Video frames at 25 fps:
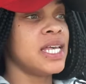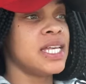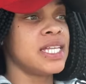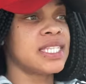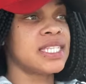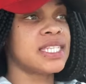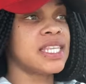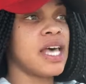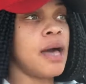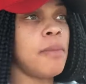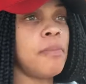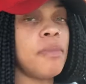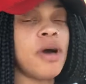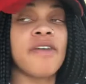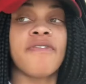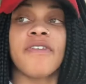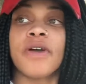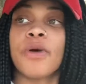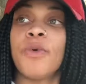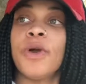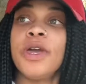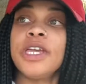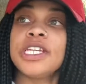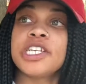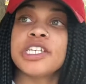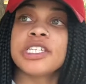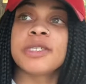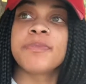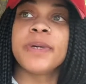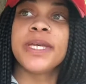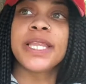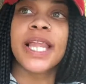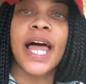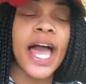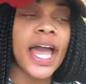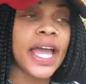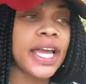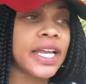some of it, we just be
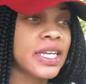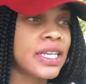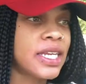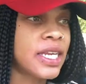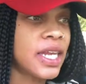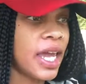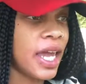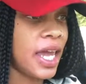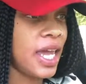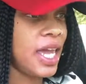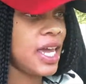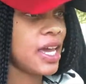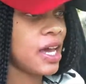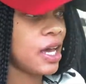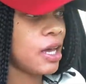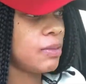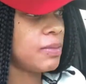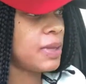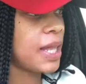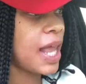like, damn,